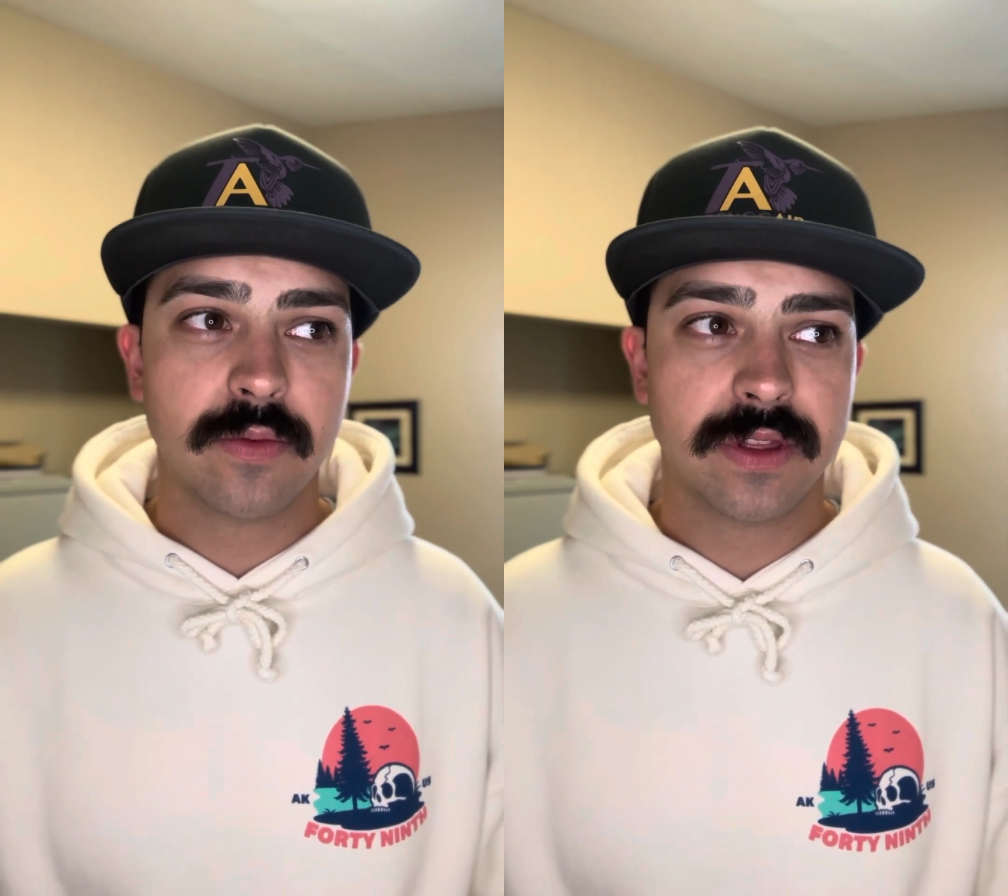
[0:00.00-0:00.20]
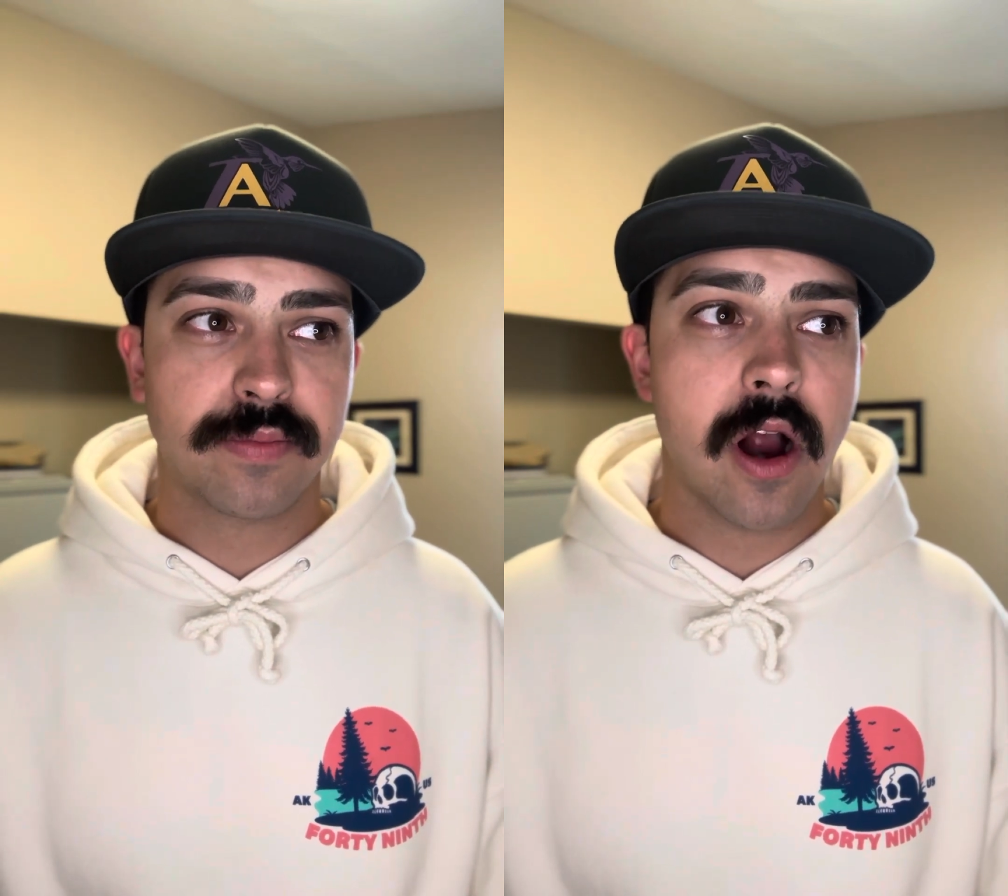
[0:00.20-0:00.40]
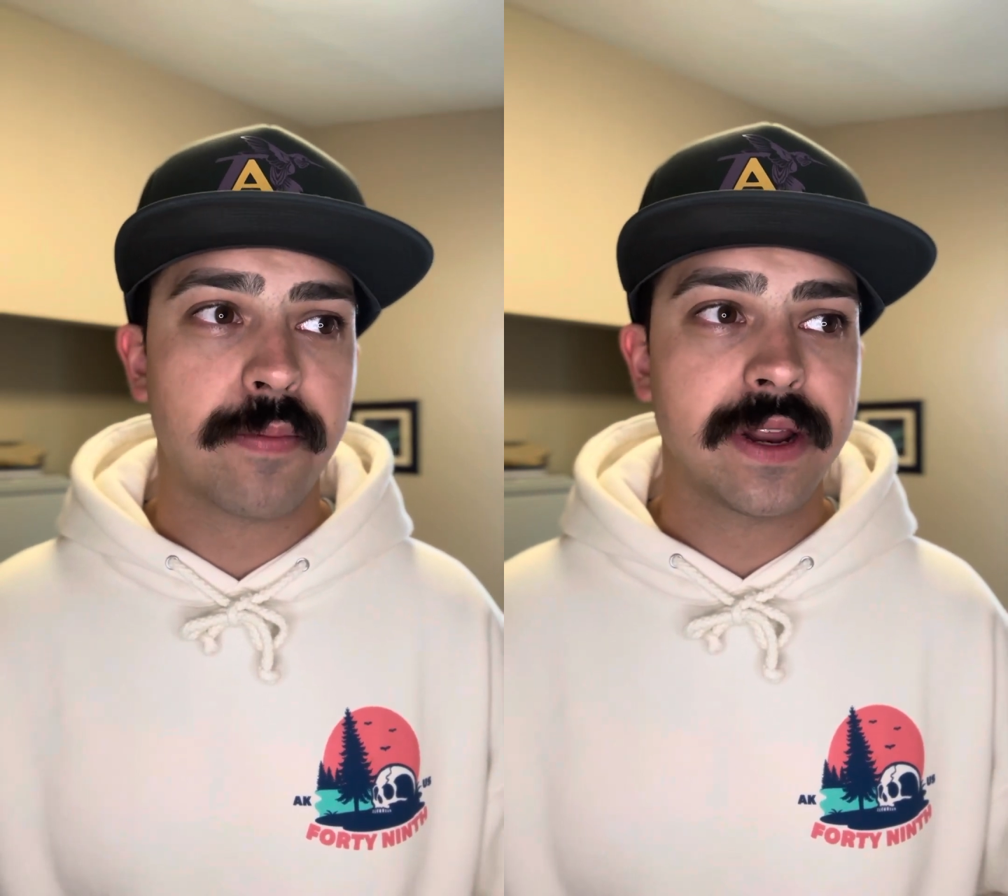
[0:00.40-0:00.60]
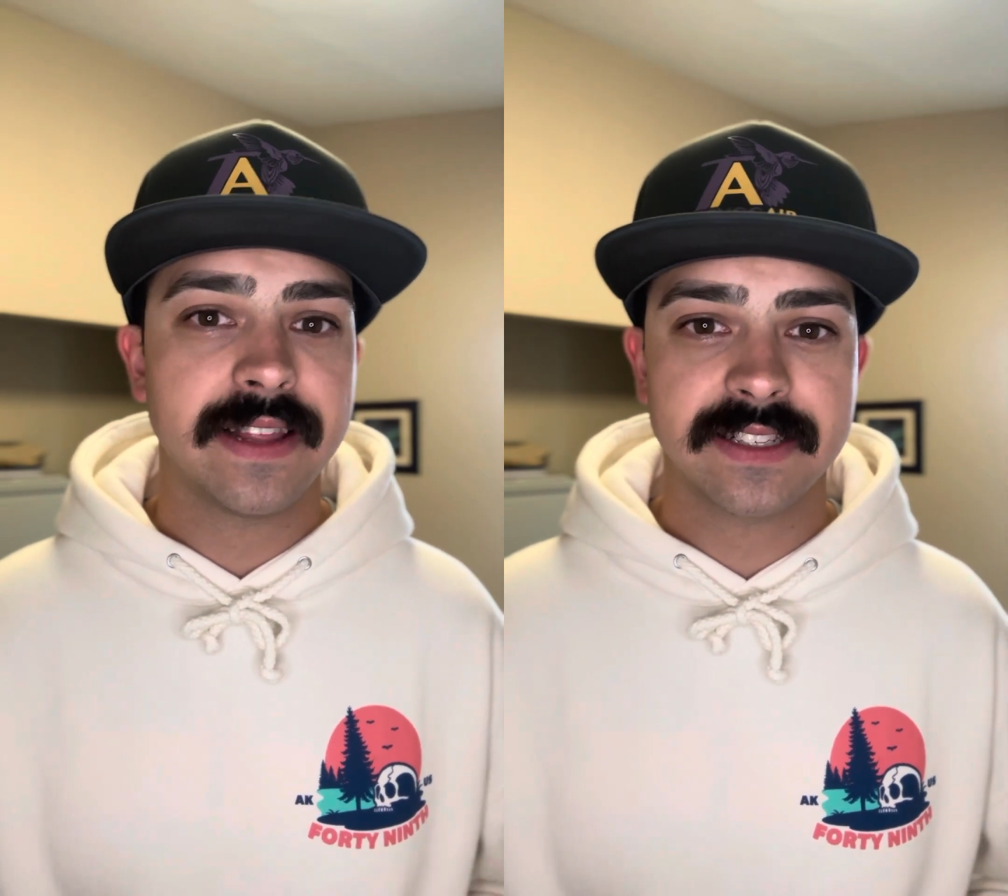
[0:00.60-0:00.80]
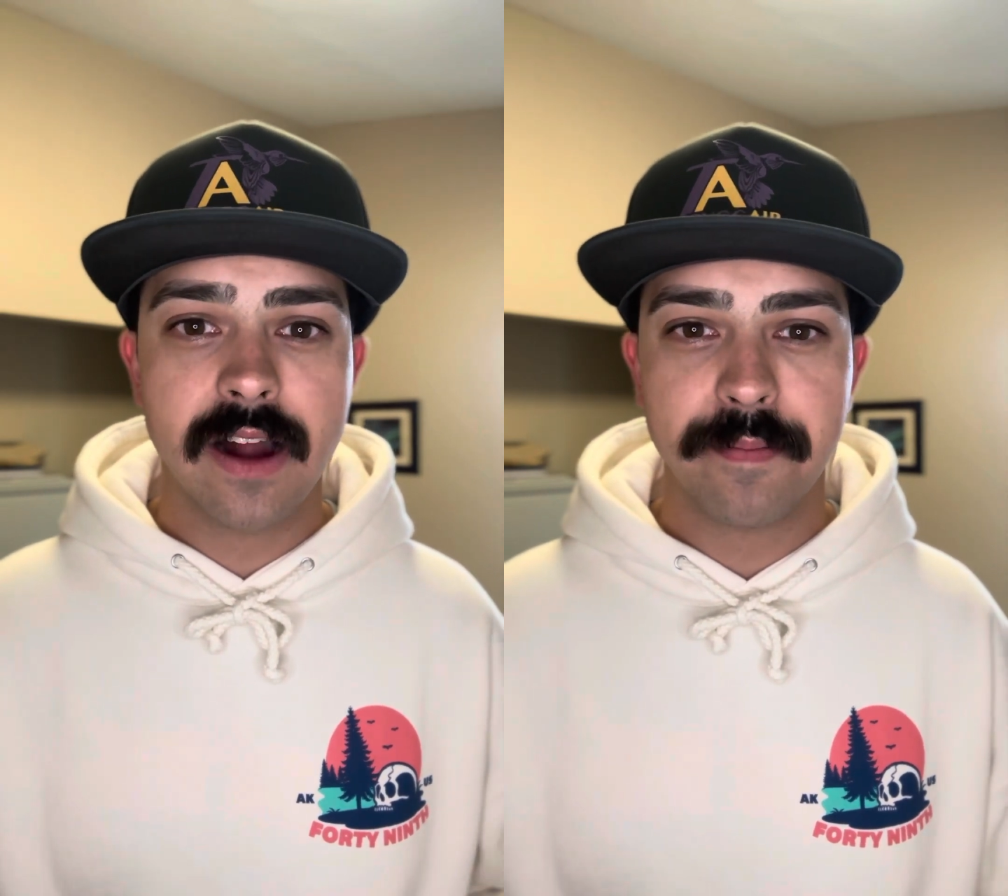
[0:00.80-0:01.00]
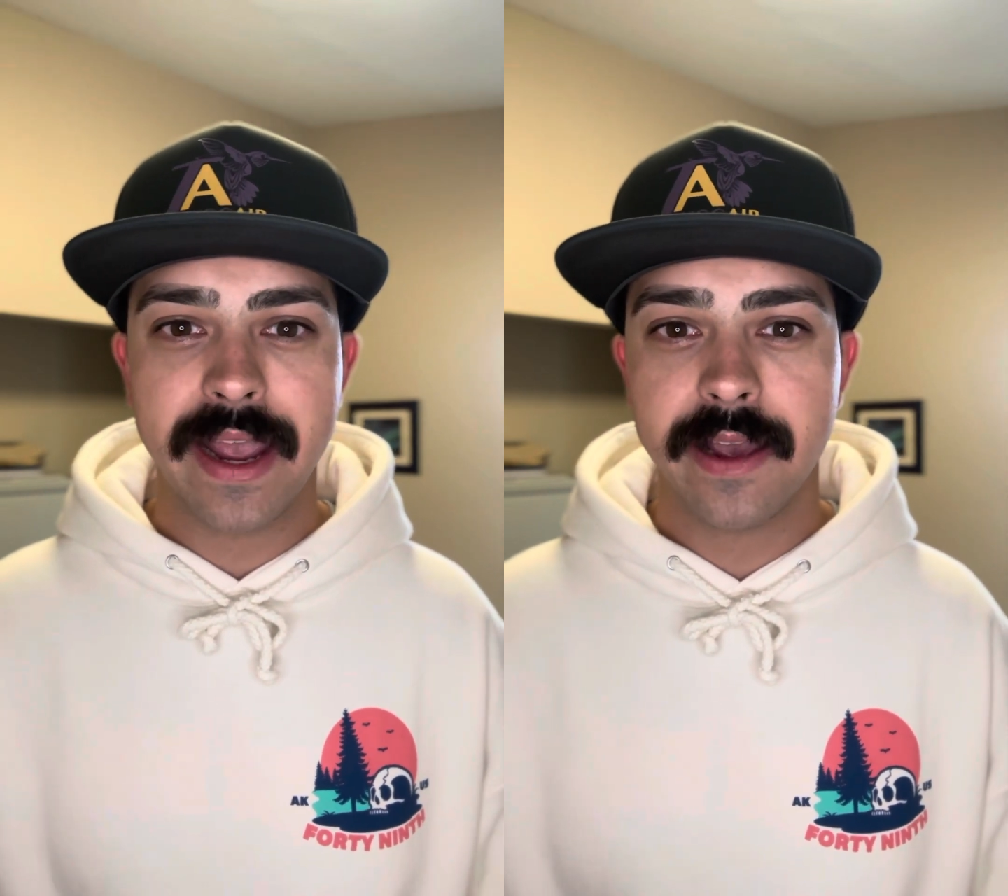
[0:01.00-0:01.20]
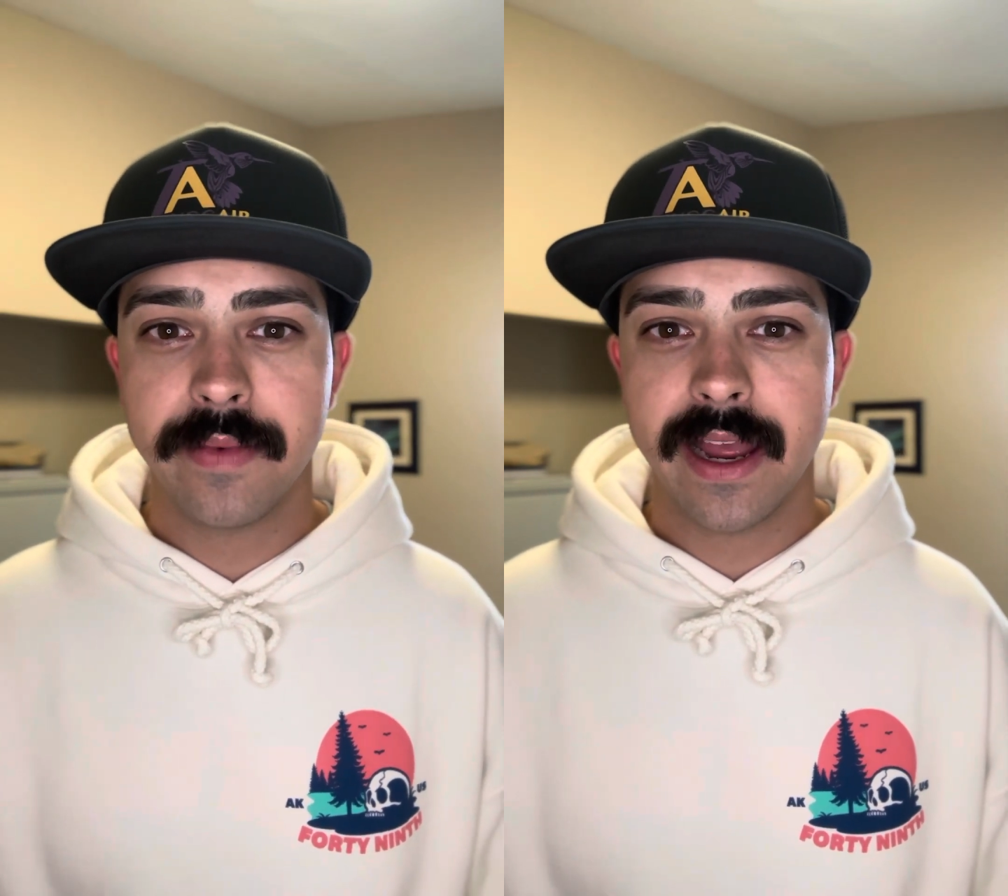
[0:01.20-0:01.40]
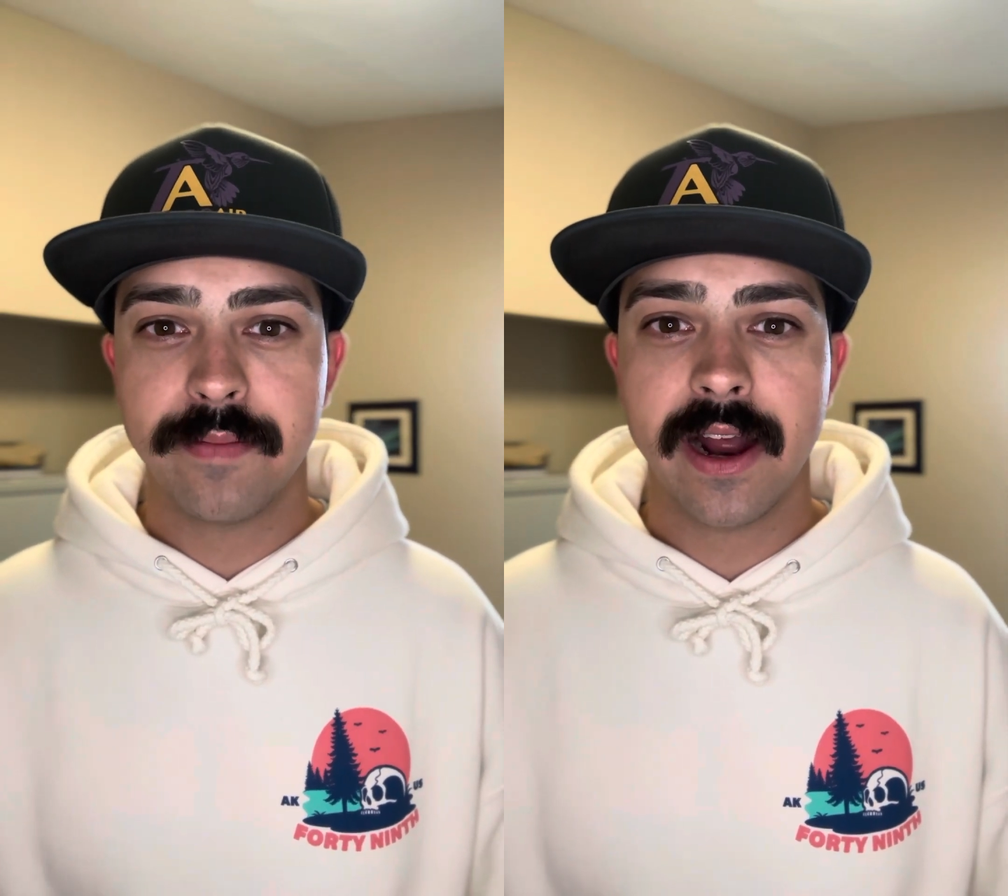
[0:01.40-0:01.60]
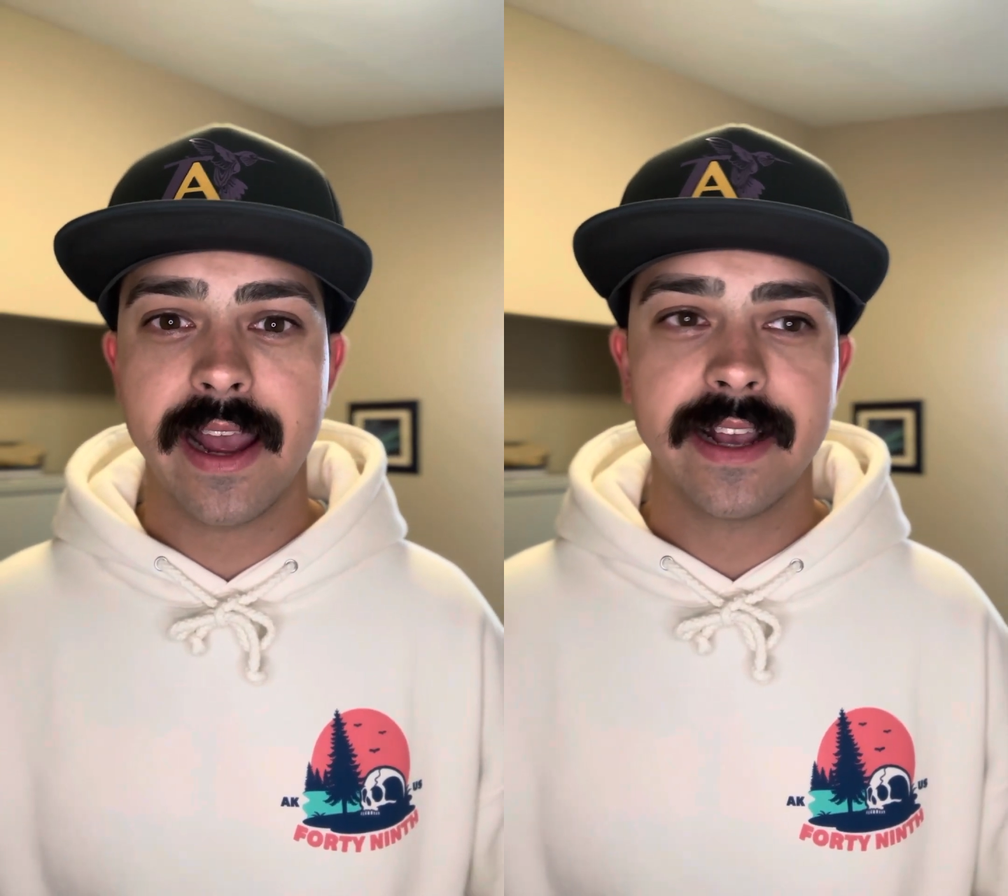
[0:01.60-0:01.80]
with a property that's not making any money.